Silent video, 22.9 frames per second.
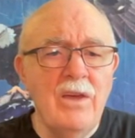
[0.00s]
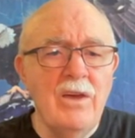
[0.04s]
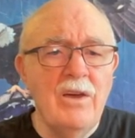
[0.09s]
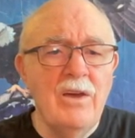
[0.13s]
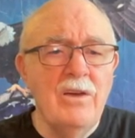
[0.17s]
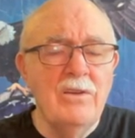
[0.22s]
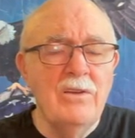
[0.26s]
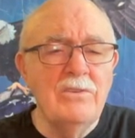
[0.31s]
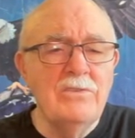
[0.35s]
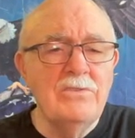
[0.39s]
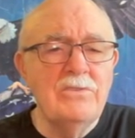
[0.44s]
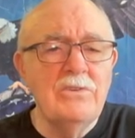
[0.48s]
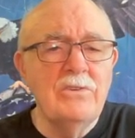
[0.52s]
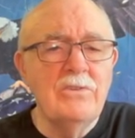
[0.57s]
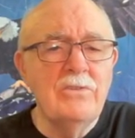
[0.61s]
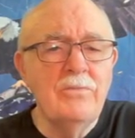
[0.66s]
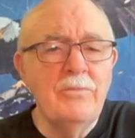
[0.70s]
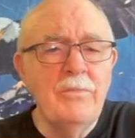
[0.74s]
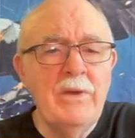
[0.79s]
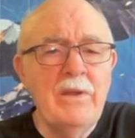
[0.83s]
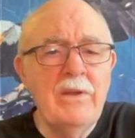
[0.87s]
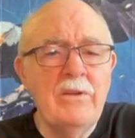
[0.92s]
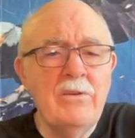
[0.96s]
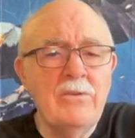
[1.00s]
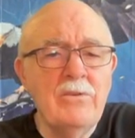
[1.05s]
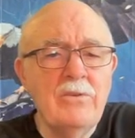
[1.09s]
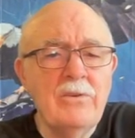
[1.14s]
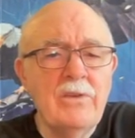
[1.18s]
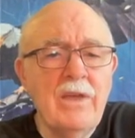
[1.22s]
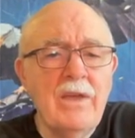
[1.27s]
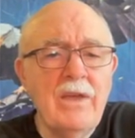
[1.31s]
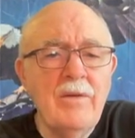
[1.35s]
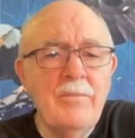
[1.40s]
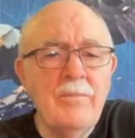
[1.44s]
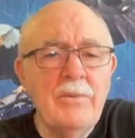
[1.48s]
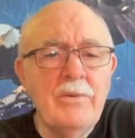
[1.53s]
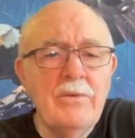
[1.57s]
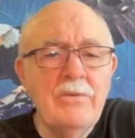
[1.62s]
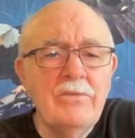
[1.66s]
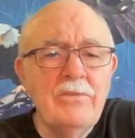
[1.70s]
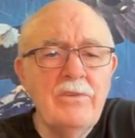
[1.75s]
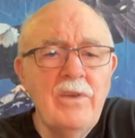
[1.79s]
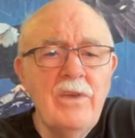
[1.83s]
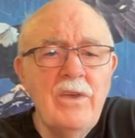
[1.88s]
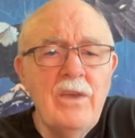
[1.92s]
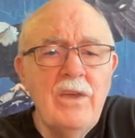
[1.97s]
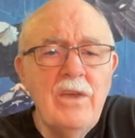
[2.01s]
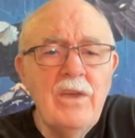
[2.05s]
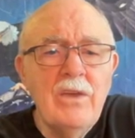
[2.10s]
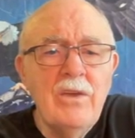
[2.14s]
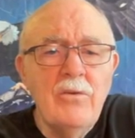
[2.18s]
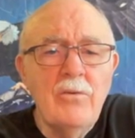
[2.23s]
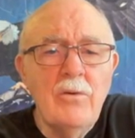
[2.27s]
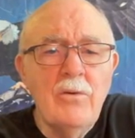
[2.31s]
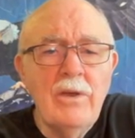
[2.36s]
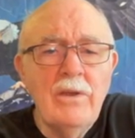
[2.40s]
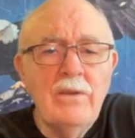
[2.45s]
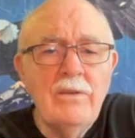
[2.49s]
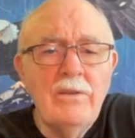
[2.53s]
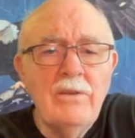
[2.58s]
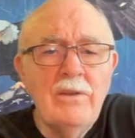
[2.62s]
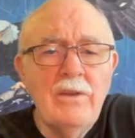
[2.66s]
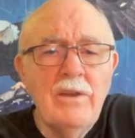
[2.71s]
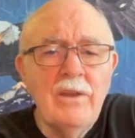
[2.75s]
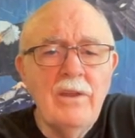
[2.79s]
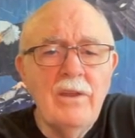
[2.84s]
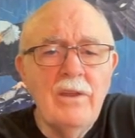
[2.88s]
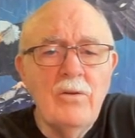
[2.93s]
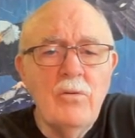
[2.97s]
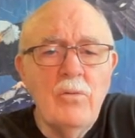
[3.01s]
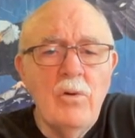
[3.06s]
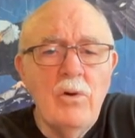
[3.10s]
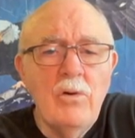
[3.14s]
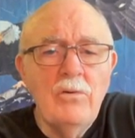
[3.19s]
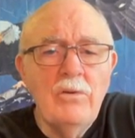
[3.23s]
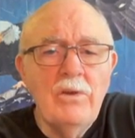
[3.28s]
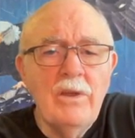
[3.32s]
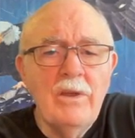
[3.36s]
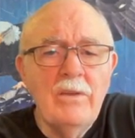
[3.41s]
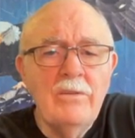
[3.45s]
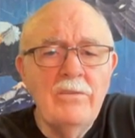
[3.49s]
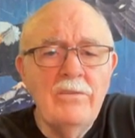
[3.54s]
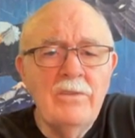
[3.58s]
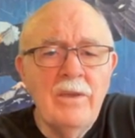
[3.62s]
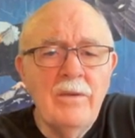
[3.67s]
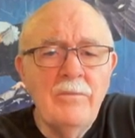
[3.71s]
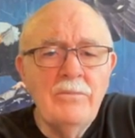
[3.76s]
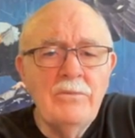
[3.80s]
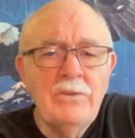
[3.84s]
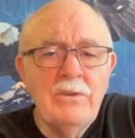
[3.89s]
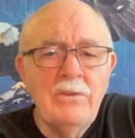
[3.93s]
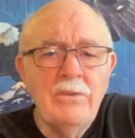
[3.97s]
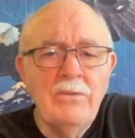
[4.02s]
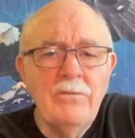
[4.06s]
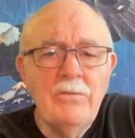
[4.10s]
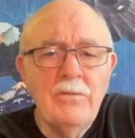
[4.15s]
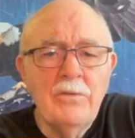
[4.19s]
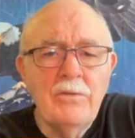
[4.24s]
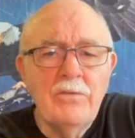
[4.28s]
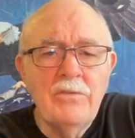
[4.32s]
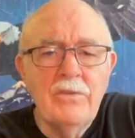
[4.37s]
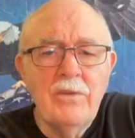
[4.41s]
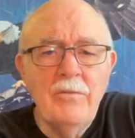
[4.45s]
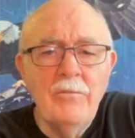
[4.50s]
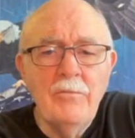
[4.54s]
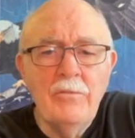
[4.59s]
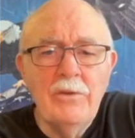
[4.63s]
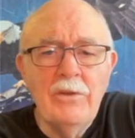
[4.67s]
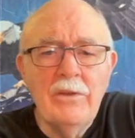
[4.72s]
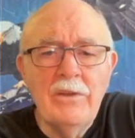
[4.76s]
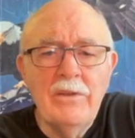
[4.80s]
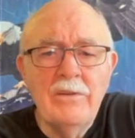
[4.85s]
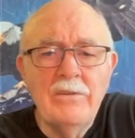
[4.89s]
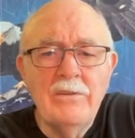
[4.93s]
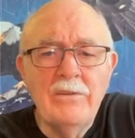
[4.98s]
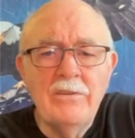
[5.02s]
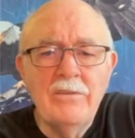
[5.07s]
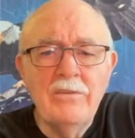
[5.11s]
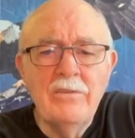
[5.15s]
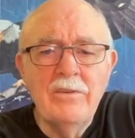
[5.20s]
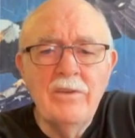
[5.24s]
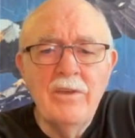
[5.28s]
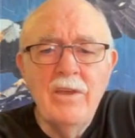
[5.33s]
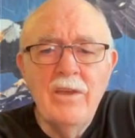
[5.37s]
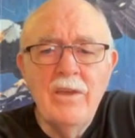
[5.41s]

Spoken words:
Anschutz Medical Campus granted, quote, exemptions for some religions,